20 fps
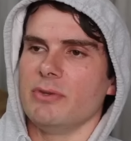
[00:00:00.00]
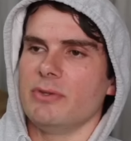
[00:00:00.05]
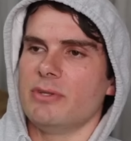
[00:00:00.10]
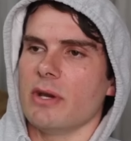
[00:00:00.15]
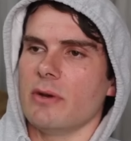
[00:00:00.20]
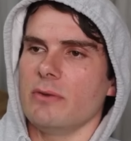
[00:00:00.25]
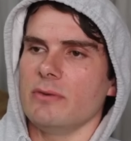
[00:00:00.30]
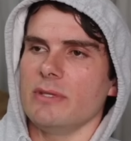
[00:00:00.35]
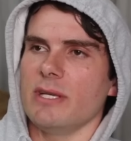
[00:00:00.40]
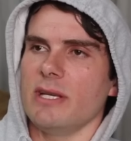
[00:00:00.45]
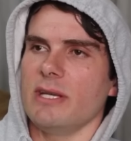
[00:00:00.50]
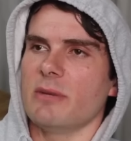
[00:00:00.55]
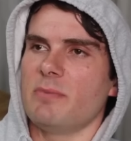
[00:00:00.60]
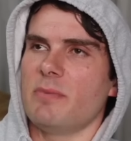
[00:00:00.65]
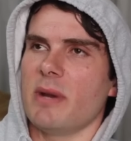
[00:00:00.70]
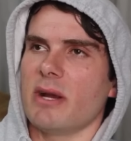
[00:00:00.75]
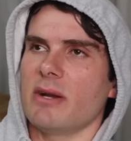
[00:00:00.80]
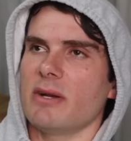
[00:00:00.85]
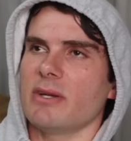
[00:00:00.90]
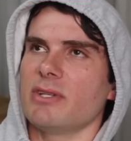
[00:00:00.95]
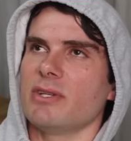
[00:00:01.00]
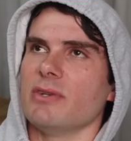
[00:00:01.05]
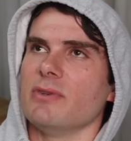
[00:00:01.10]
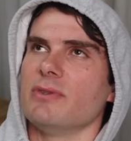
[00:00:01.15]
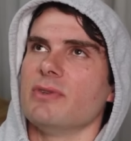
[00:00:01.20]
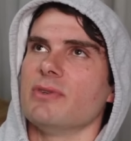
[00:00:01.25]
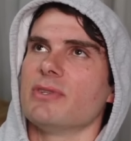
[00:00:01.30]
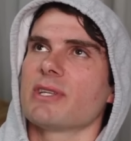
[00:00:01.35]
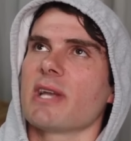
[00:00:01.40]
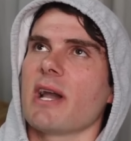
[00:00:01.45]
don't need a parachute
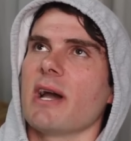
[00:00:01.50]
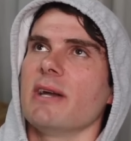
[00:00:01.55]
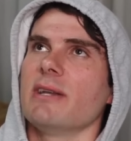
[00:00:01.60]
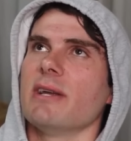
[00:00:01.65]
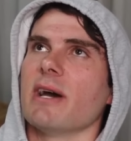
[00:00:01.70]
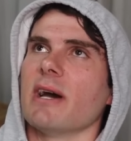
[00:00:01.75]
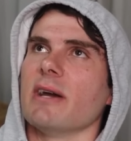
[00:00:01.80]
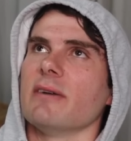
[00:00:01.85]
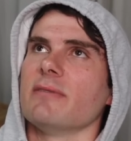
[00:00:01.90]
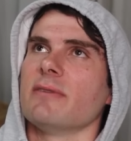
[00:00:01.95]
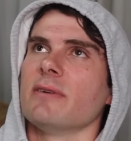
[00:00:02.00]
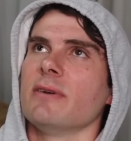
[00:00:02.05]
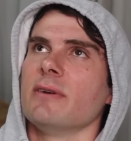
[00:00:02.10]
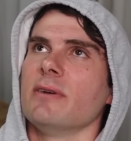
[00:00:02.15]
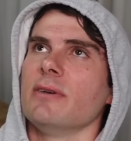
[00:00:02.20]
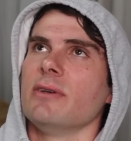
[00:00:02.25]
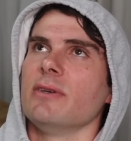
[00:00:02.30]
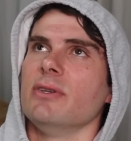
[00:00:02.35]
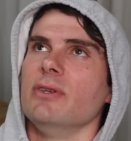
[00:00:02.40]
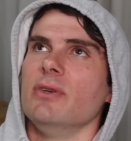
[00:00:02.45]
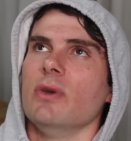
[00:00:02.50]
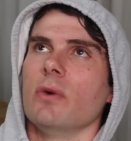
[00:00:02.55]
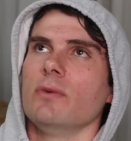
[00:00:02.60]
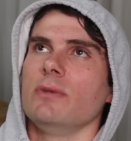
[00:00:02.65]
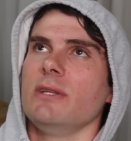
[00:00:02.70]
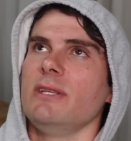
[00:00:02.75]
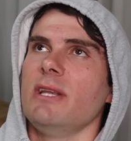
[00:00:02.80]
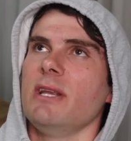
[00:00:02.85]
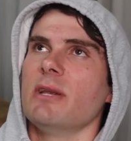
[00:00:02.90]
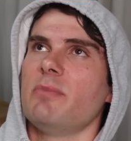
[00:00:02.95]
to skydive. You
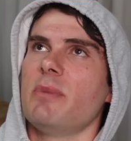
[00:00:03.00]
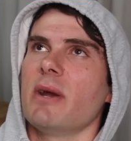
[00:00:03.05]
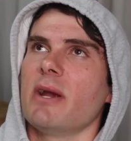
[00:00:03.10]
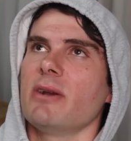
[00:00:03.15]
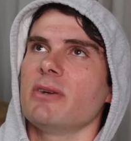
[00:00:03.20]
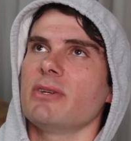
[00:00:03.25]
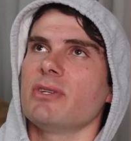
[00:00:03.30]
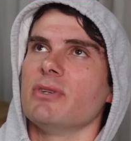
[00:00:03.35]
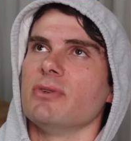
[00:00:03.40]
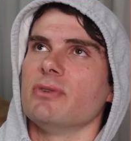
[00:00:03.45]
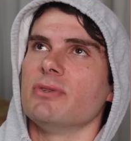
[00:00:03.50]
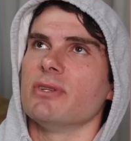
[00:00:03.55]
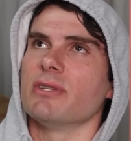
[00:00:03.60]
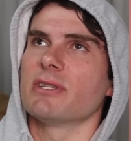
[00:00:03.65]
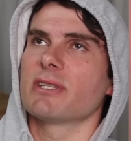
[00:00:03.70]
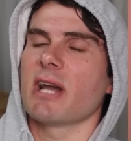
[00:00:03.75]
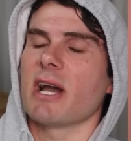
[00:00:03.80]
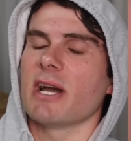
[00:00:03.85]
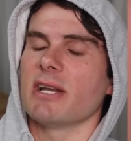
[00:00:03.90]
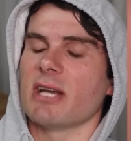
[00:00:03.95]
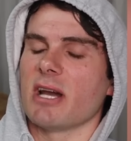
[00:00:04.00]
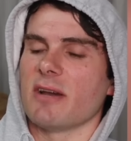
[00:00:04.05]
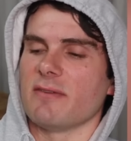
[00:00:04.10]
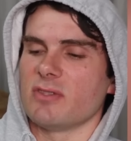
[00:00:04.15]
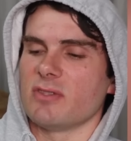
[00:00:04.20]
only need a parachute to skydive